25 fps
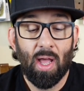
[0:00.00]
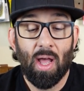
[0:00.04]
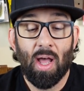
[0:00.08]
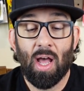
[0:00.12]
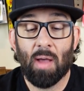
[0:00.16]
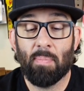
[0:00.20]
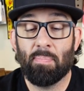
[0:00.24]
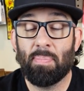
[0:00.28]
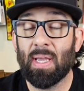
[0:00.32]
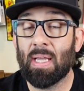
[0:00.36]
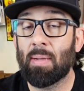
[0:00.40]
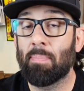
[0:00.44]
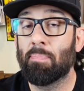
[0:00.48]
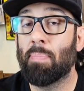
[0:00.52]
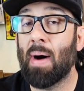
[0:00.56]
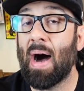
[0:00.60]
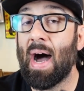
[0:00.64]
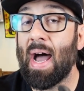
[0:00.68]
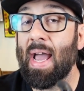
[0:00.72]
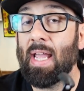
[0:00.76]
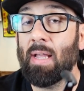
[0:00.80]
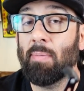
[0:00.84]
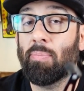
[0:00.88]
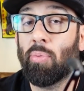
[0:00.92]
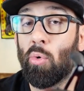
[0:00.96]
a big
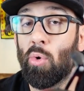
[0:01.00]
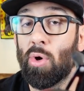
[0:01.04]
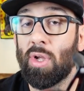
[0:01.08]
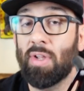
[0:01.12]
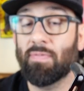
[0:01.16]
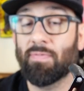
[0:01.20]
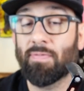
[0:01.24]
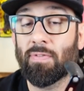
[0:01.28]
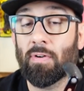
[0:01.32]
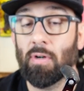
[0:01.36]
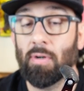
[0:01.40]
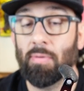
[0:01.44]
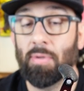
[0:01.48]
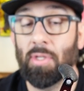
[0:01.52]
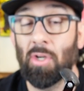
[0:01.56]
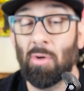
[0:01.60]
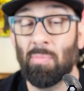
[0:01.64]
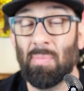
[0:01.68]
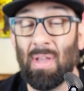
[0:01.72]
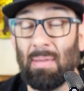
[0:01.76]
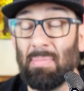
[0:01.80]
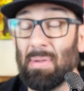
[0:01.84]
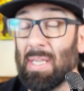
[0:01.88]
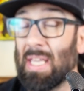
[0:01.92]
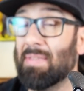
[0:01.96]
buying point for,
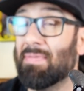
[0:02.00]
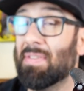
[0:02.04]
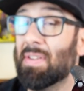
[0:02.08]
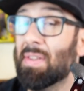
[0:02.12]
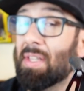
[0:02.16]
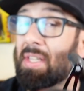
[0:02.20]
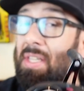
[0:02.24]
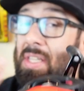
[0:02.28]
maybe even the